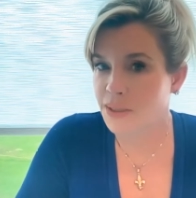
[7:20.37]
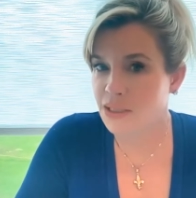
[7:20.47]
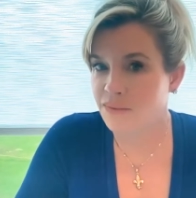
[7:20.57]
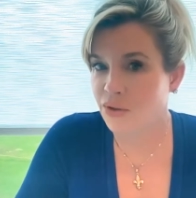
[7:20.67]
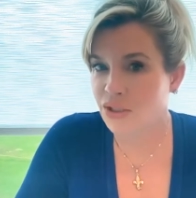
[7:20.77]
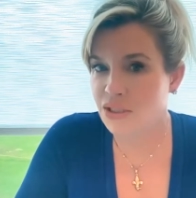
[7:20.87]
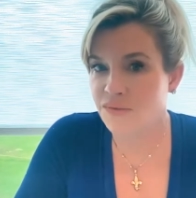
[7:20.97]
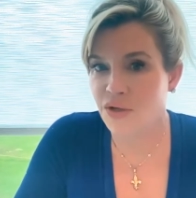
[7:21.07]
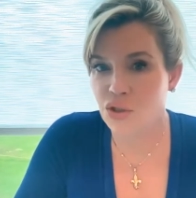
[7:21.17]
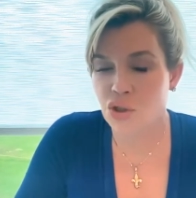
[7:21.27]
in a very
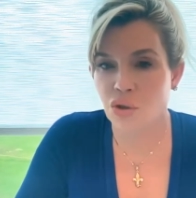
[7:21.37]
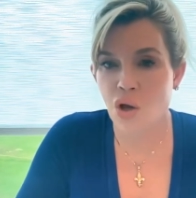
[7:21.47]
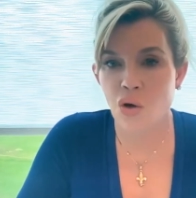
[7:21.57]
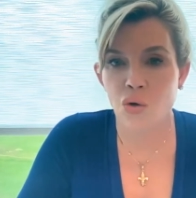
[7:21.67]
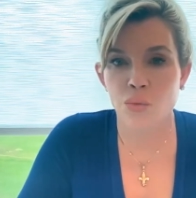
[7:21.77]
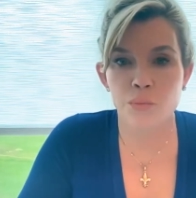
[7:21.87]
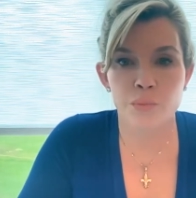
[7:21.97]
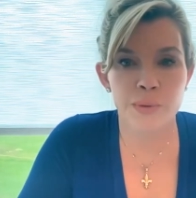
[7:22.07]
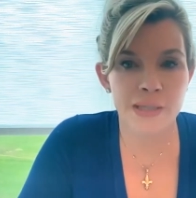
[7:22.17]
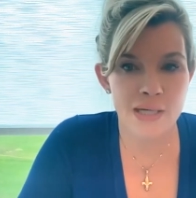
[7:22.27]
dysfunctional home
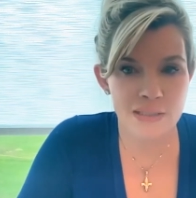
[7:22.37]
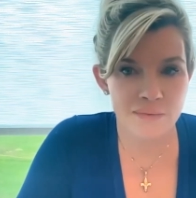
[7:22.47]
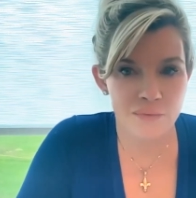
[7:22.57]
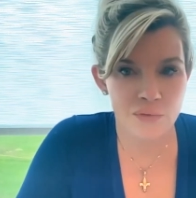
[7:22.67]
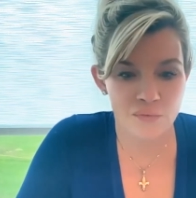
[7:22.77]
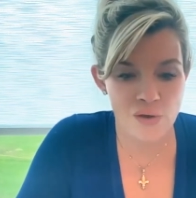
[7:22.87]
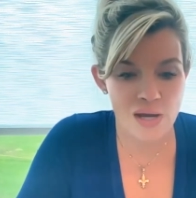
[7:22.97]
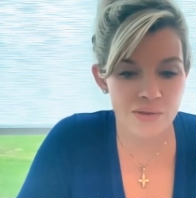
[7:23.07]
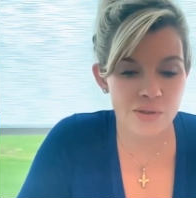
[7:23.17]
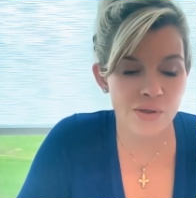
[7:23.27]
because of her
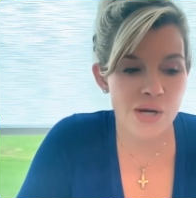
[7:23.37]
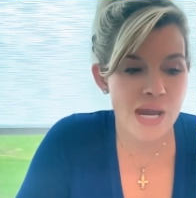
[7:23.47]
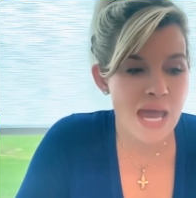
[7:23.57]
father.